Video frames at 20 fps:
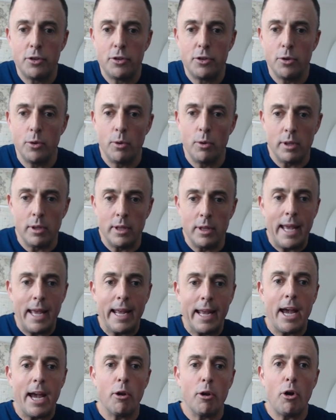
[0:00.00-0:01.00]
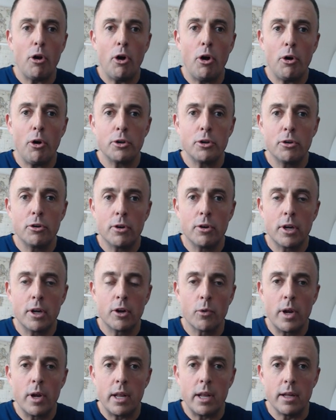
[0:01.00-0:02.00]
to laying out all your
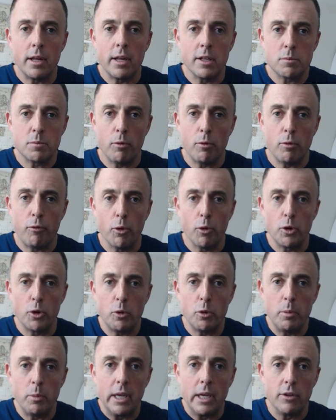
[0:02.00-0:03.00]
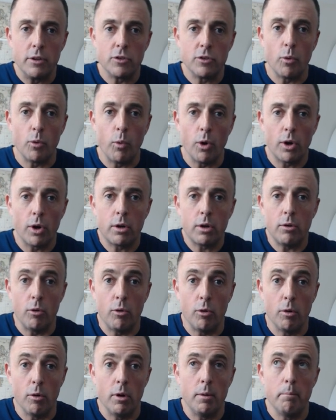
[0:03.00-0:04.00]
ingredients before you begin to work
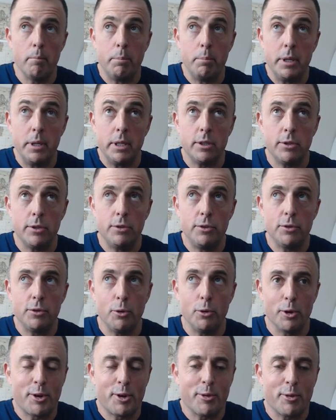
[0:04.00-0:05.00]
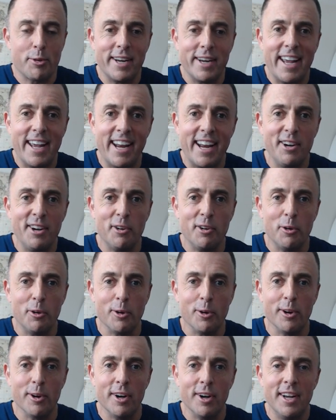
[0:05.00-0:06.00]
or build or create
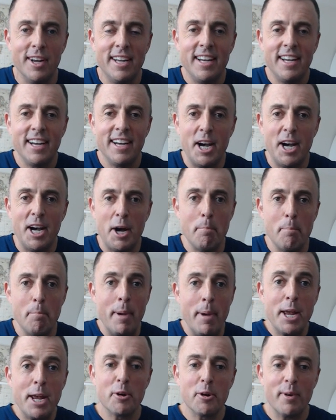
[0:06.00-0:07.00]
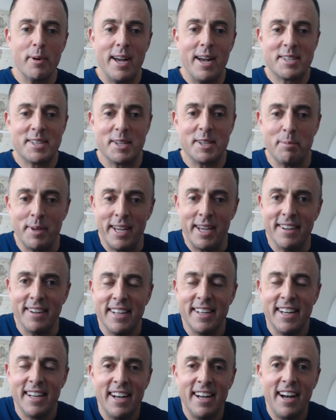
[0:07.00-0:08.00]
or make your
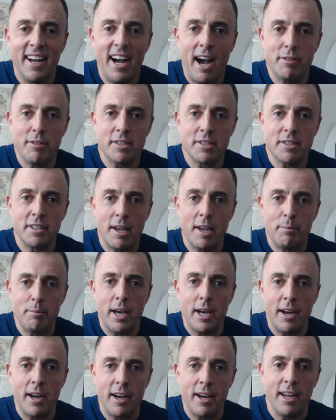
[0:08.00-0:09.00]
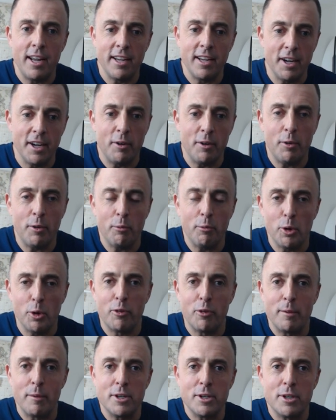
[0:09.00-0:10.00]
recipe. Obviously, I'm not a
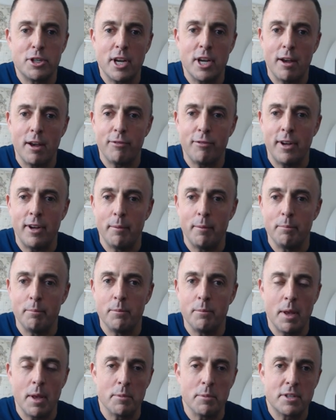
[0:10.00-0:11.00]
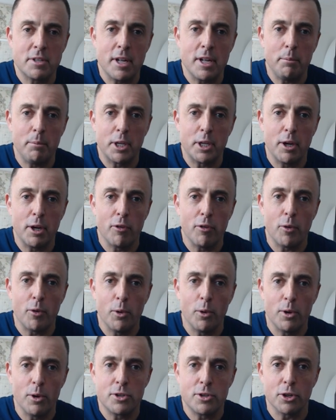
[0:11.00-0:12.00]
world-famous chef. I'm stumbling over the
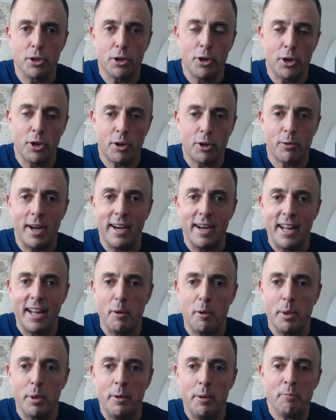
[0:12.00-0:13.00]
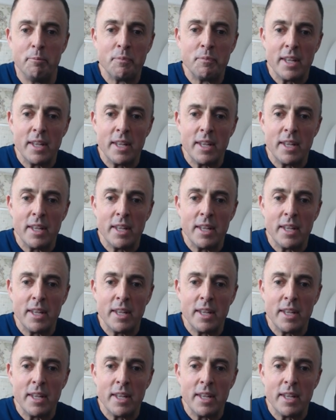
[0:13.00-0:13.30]
words to cook right now, but